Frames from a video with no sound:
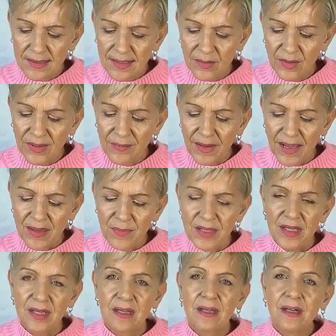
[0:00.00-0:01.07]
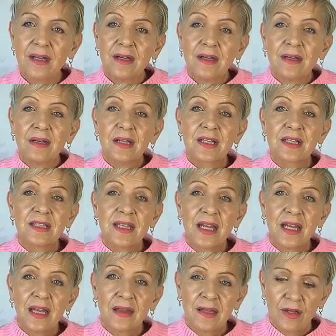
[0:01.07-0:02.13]
Someone may be
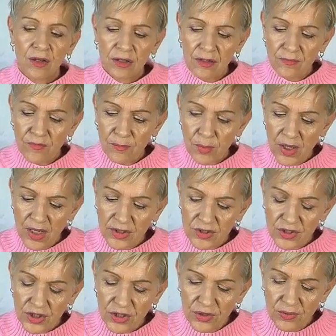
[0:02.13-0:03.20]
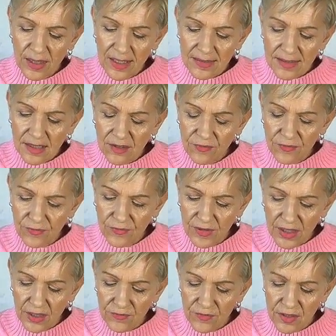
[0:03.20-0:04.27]
extending the olive branch to you, asking for
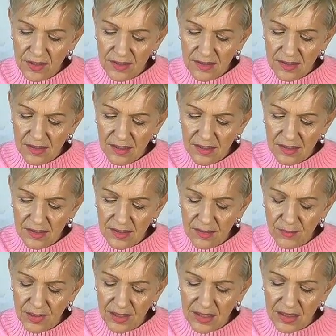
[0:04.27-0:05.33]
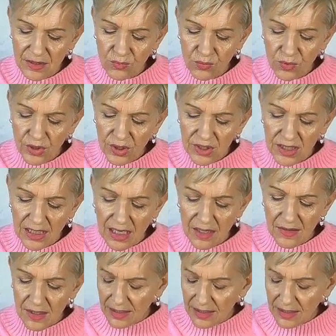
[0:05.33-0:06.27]
forgiveness. It's the ability to work together